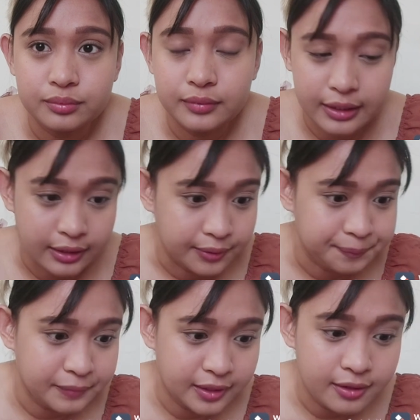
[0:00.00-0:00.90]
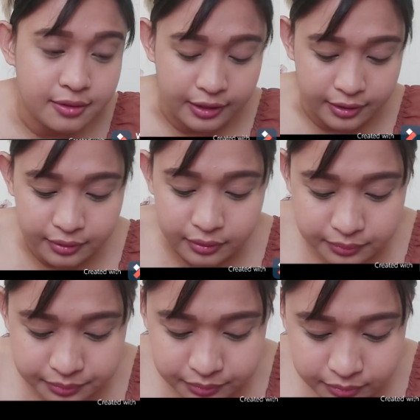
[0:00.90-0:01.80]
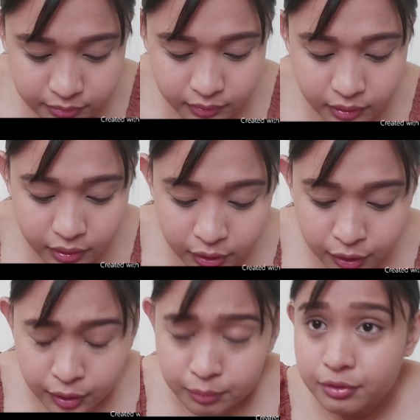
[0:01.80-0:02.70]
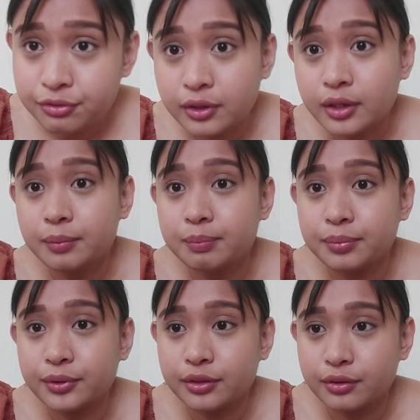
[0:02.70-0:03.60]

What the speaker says: Okay. And then, before I put